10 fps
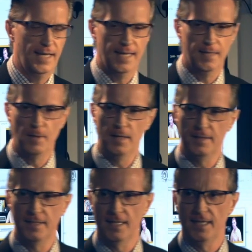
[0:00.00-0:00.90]

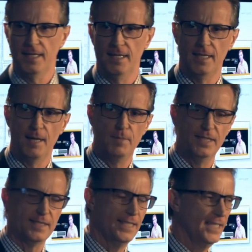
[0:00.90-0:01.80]
I
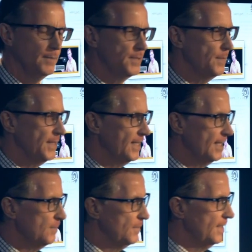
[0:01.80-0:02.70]
built it up to
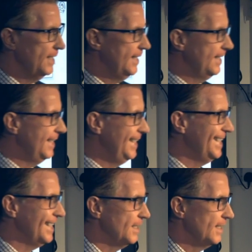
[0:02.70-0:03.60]
become the
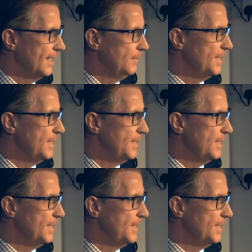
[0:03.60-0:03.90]
leading